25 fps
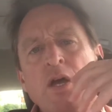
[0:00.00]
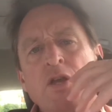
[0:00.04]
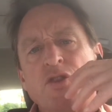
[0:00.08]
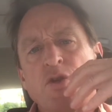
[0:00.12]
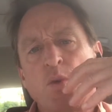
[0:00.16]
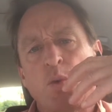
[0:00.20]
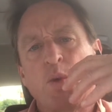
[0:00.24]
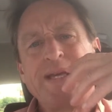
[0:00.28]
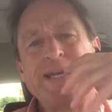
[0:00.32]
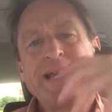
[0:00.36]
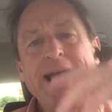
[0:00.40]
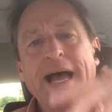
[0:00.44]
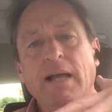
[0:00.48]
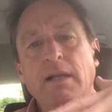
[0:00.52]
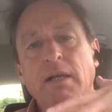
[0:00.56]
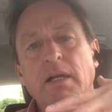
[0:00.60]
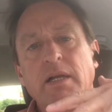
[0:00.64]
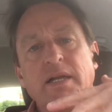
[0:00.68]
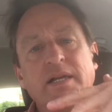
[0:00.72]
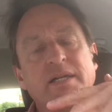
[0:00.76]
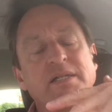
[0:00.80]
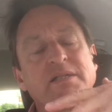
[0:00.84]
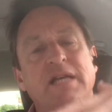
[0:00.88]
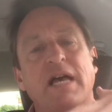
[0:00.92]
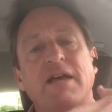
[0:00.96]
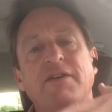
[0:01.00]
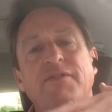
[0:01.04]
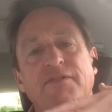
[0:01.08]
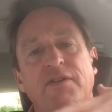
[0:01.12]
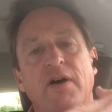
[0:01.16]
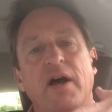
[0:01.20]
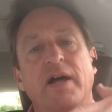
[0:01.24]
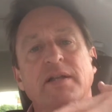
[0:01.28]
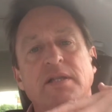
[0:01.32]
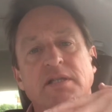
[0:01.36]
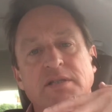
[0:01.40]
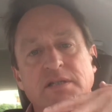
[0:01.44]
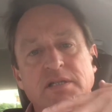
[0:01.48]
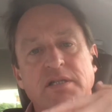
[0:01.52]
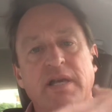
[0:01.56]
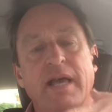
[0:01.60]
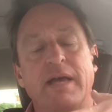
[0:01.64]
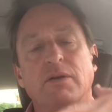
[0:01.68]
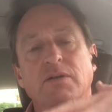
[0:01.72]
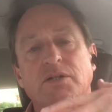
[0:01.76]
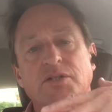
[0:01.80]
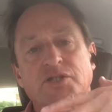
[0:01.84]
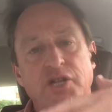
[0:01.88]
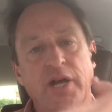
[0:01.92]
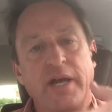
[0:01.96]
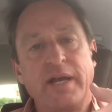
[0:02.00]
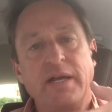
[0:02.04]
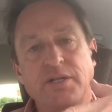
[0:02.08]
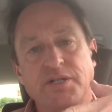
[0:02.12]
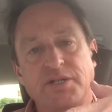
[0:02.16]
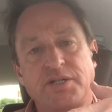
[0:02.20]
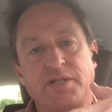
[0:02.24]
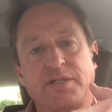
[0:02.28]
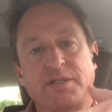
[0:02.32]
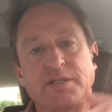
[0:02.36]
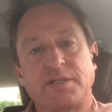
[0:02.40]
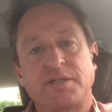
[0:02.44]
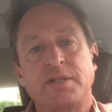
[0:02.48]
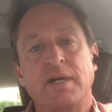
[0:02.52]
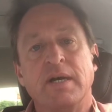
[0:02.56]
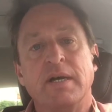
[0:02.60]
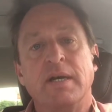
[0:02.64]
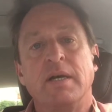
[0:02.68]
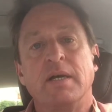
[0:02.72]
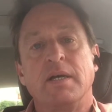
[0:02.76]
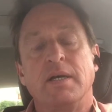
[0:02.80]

The reality is I find the scale changes.